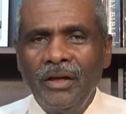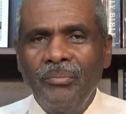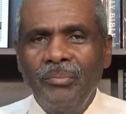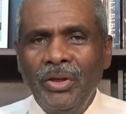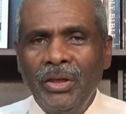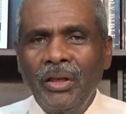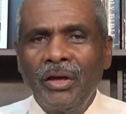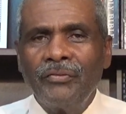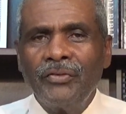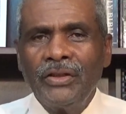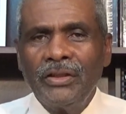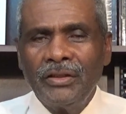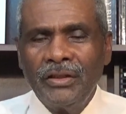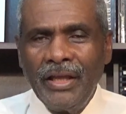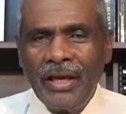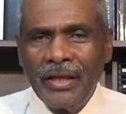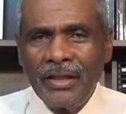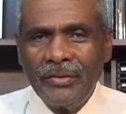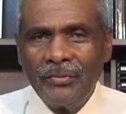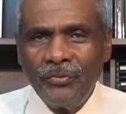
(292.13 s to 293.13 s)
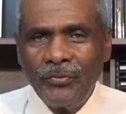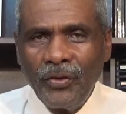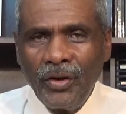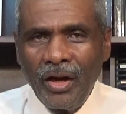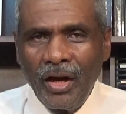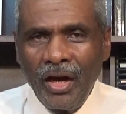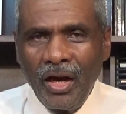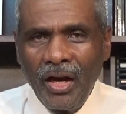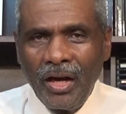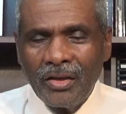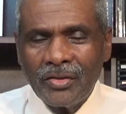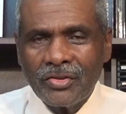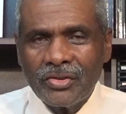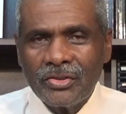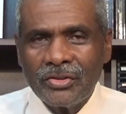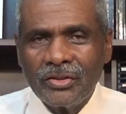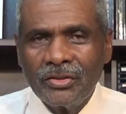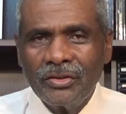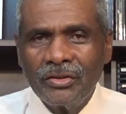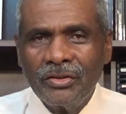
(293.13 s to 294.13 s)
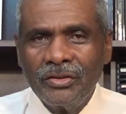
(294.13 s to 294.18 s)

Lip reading: Beloved, that for us